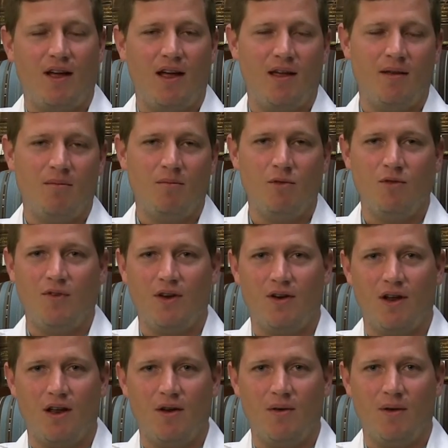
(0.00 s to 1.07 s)
I moved here
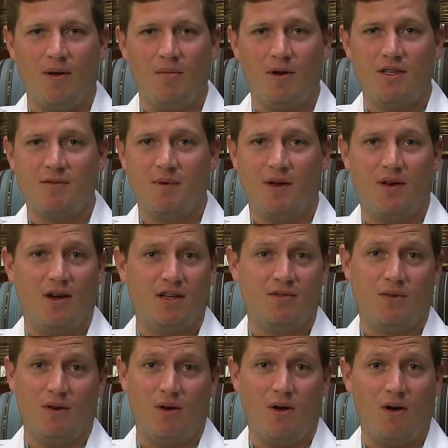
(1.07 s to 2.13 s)
not knowing much about
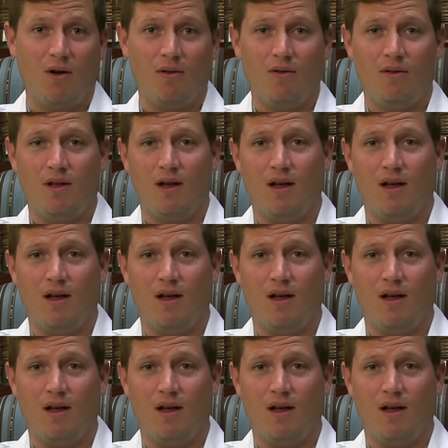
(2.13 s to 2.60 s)
Knoxville at all.